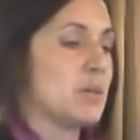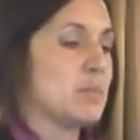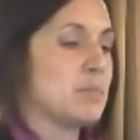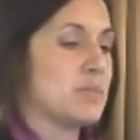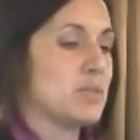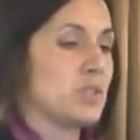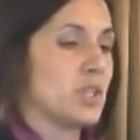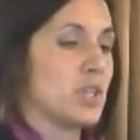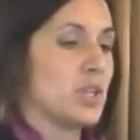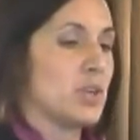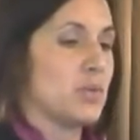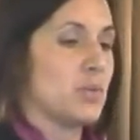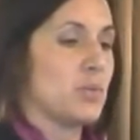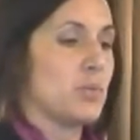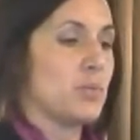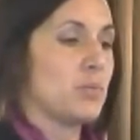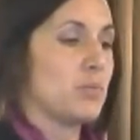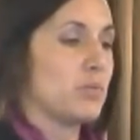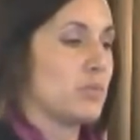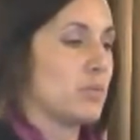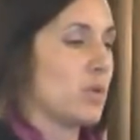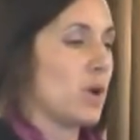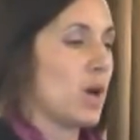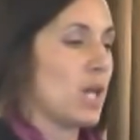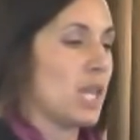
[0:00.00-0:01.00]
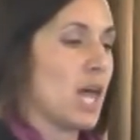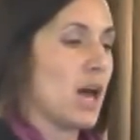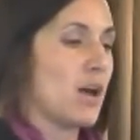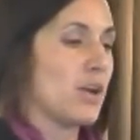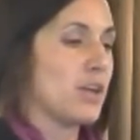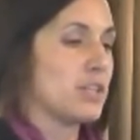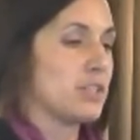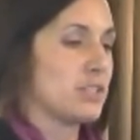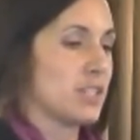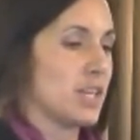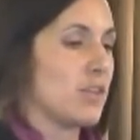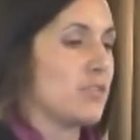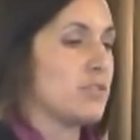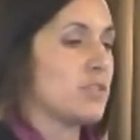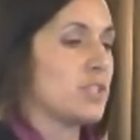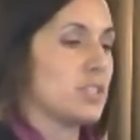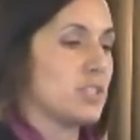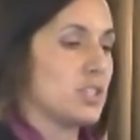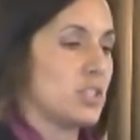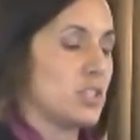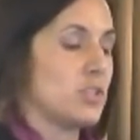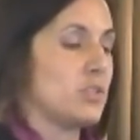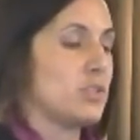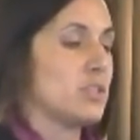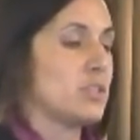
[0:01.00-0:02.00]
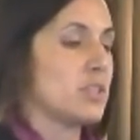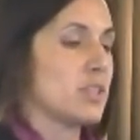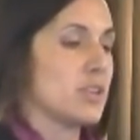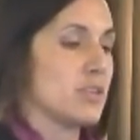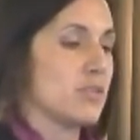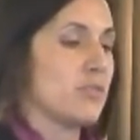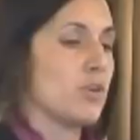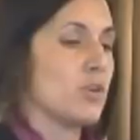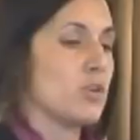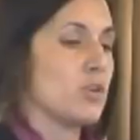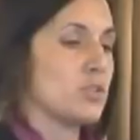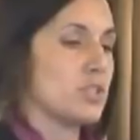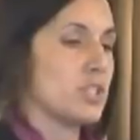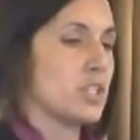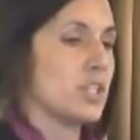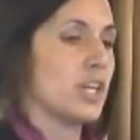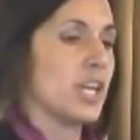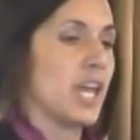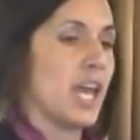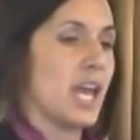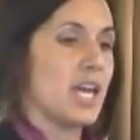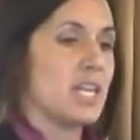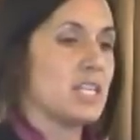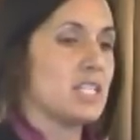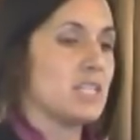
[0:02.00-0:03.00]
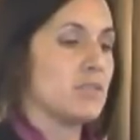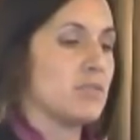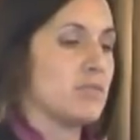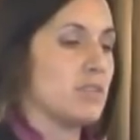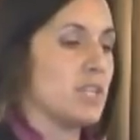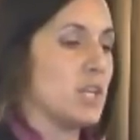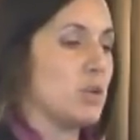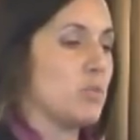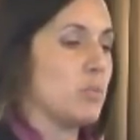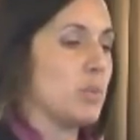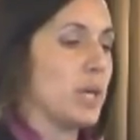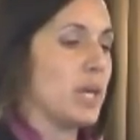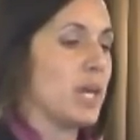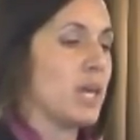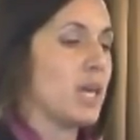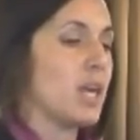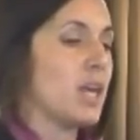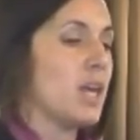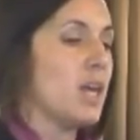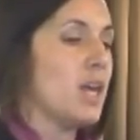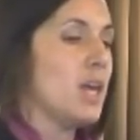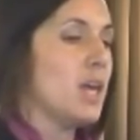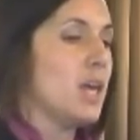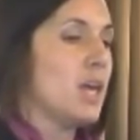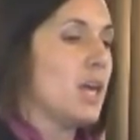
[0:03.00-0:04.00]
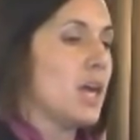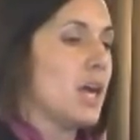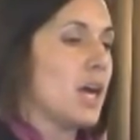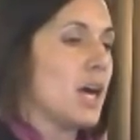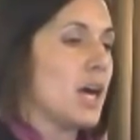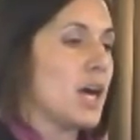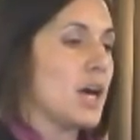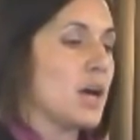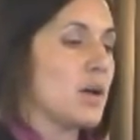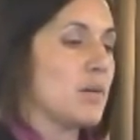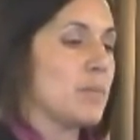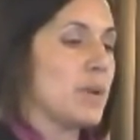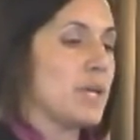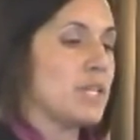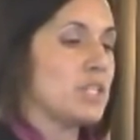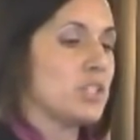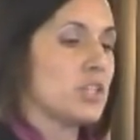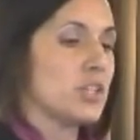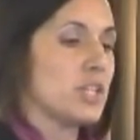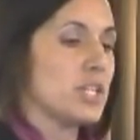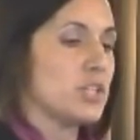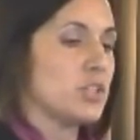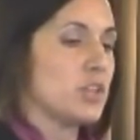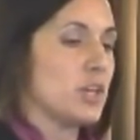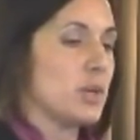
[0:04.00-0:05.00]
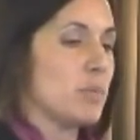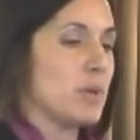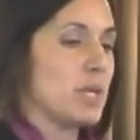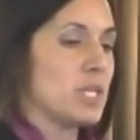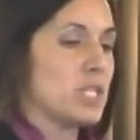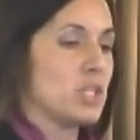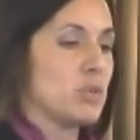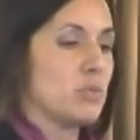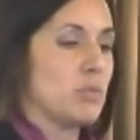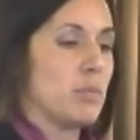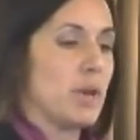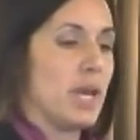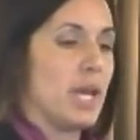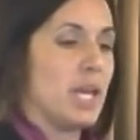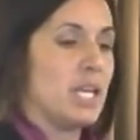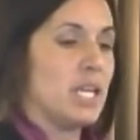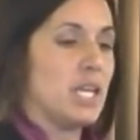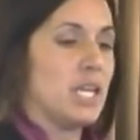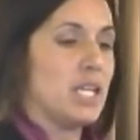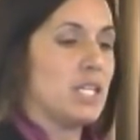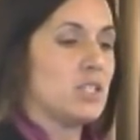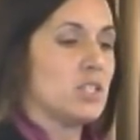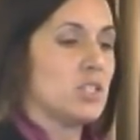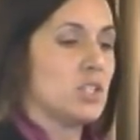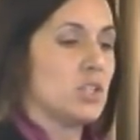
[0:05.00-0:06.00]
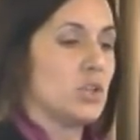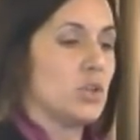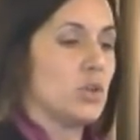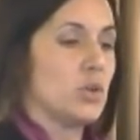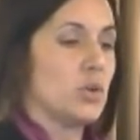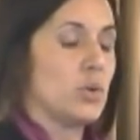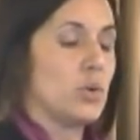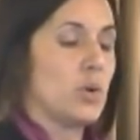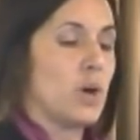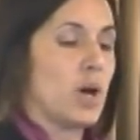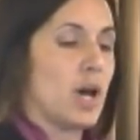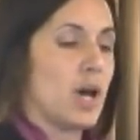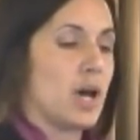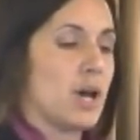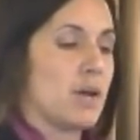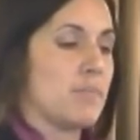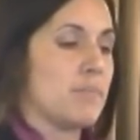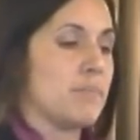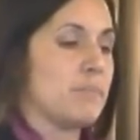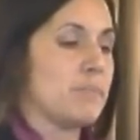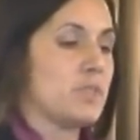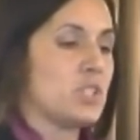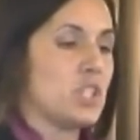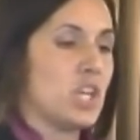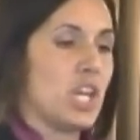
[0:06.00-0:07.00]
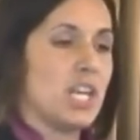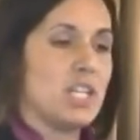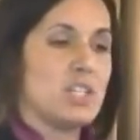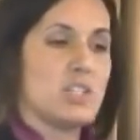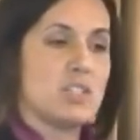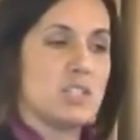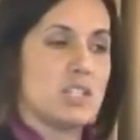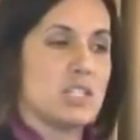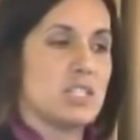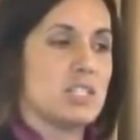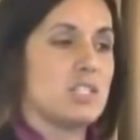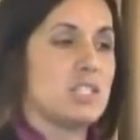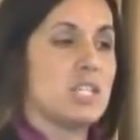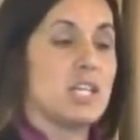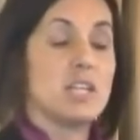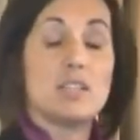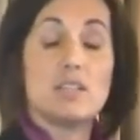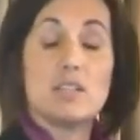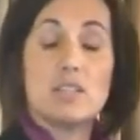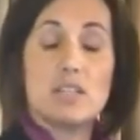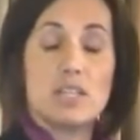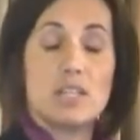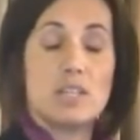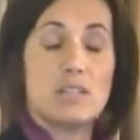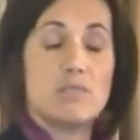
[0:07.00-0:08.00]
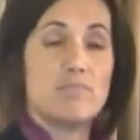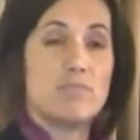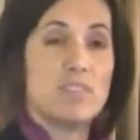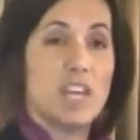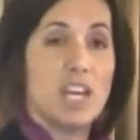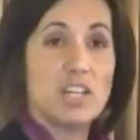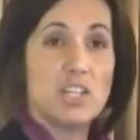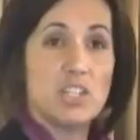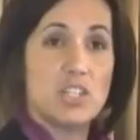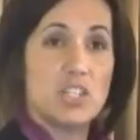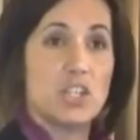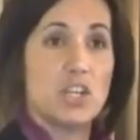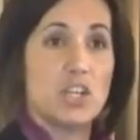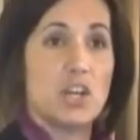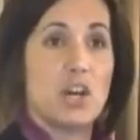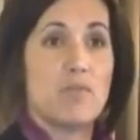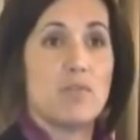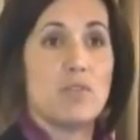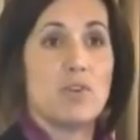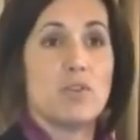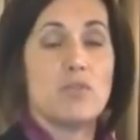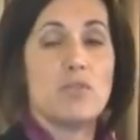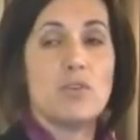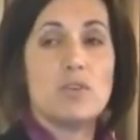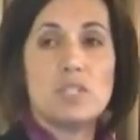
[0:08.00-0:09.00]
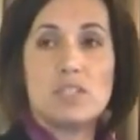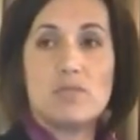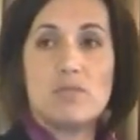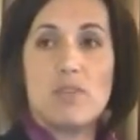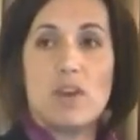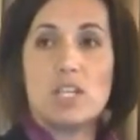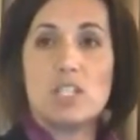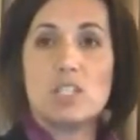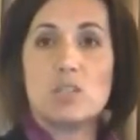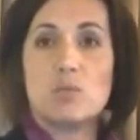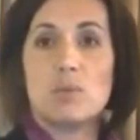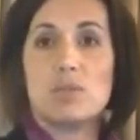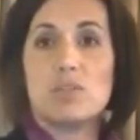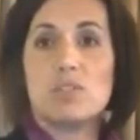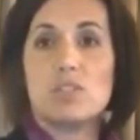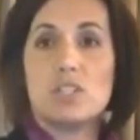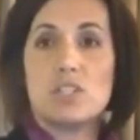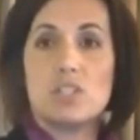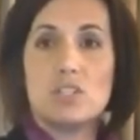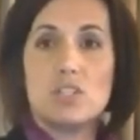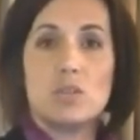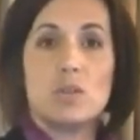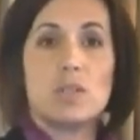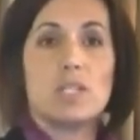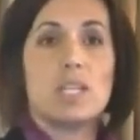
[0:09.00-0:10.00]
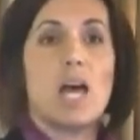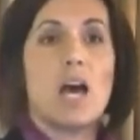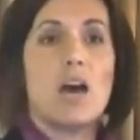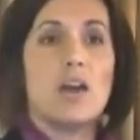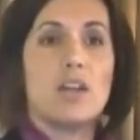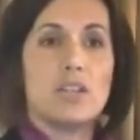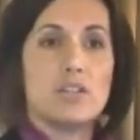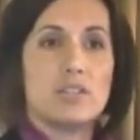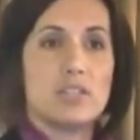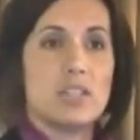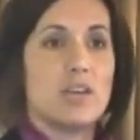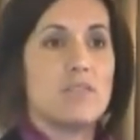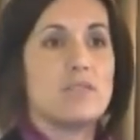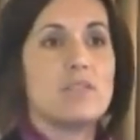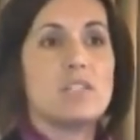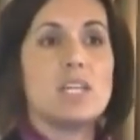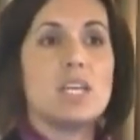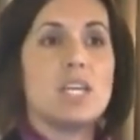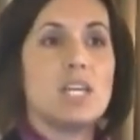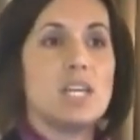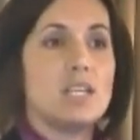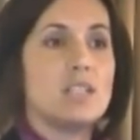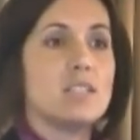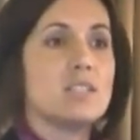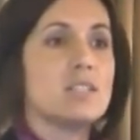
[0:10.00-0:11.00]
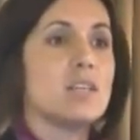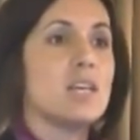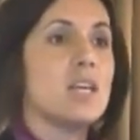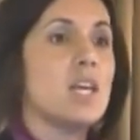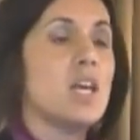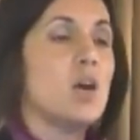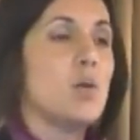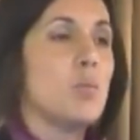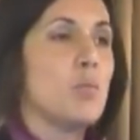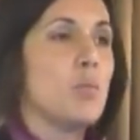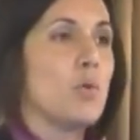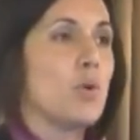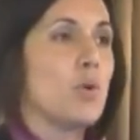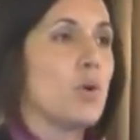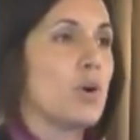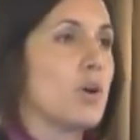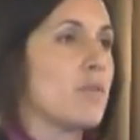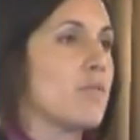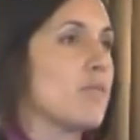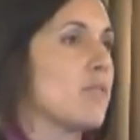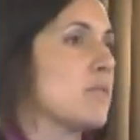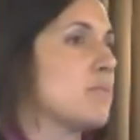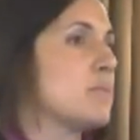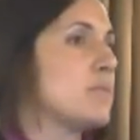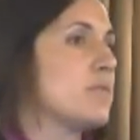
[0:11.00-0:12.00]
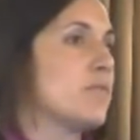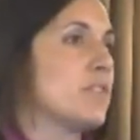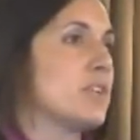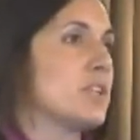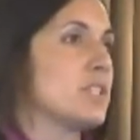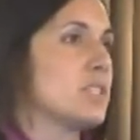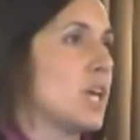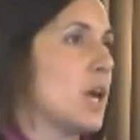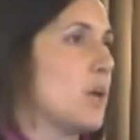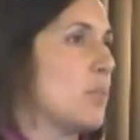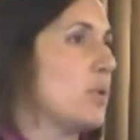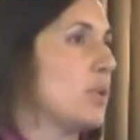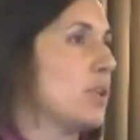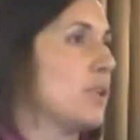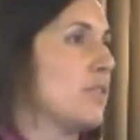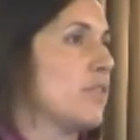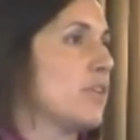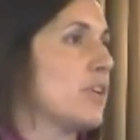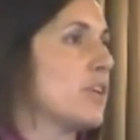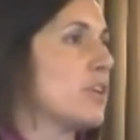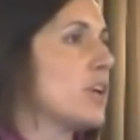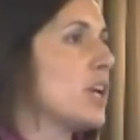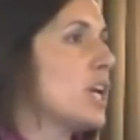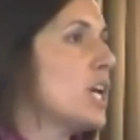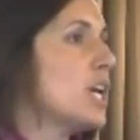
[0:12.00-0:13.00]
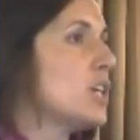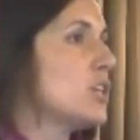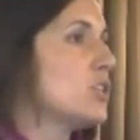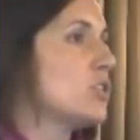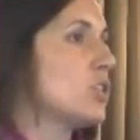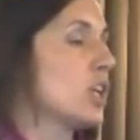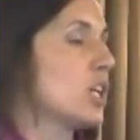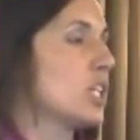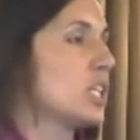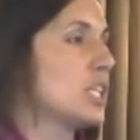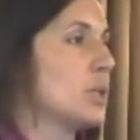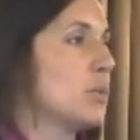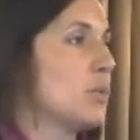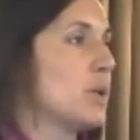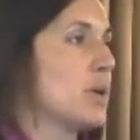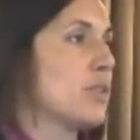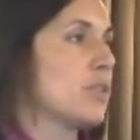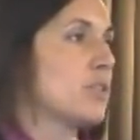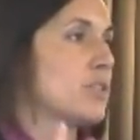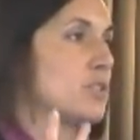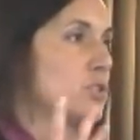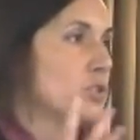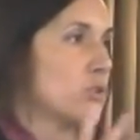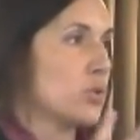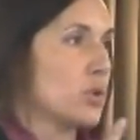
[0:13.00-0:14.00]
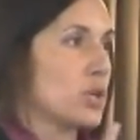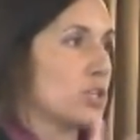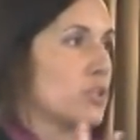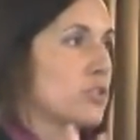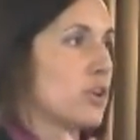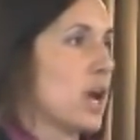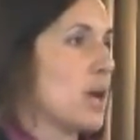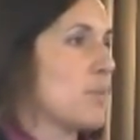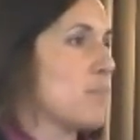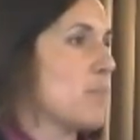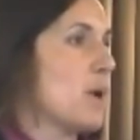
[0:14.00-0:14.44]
So you allow yourself to choose the frozen or canned if need be. And during treatment, you may need to change the texture of your fruits and vegetables just to allow yourself to eat more of them. For example, if you're struggling with a sore, dry